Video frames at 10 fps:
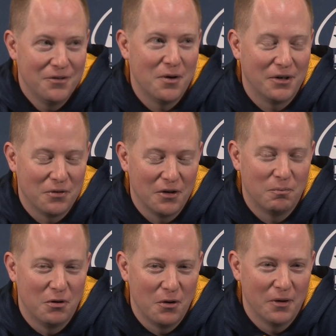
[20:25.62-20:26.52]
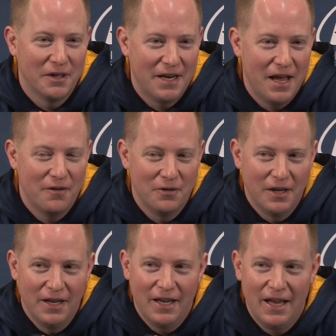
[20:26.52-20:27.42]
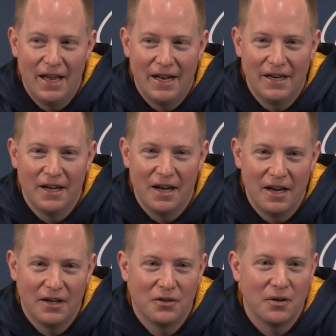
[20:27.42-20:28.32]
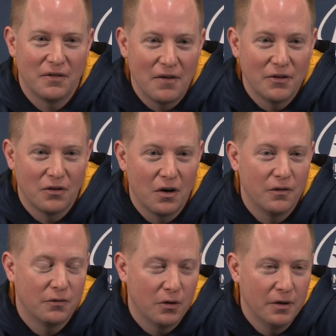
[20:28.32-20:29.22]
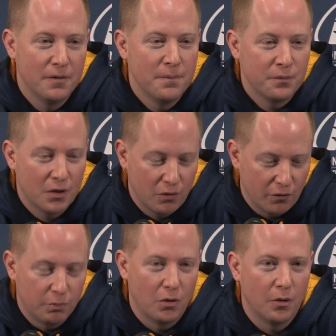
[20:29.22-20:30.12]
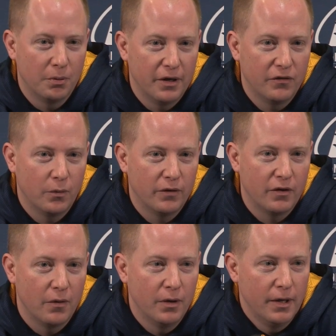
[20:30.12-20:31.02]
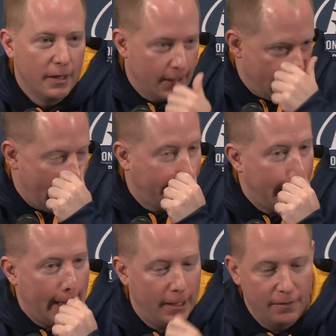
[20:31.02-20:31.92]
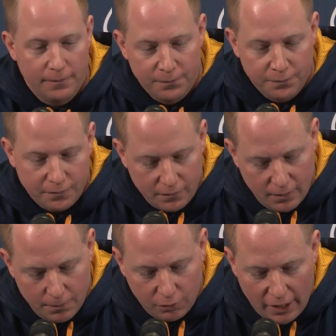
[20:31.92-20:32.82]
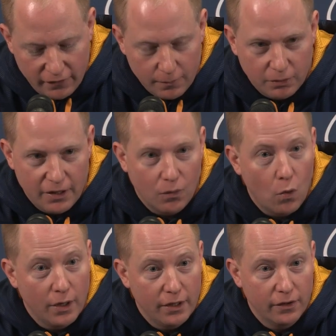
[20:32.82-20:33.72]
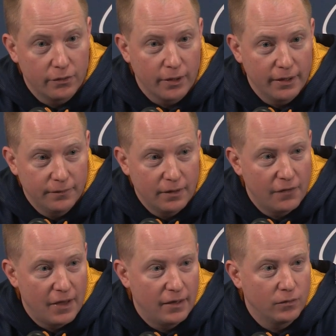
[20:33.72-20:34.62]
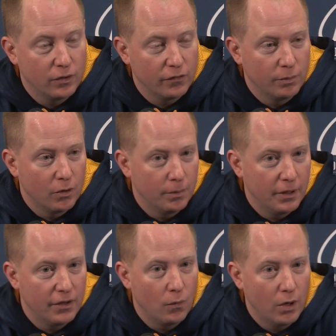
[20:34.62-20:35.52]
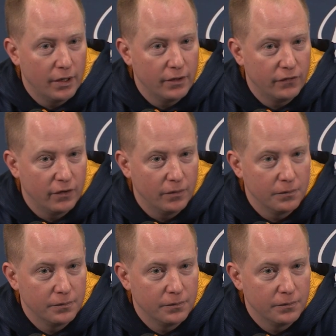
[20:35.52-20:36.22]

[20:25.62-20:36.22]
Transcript: When Chris Brewer, Dev, and uh, Chris Evans are on the floor, Chris Brewer plays the one. So I've had Bryson play the one and the three. I've had Chris Brewer play the one and the two.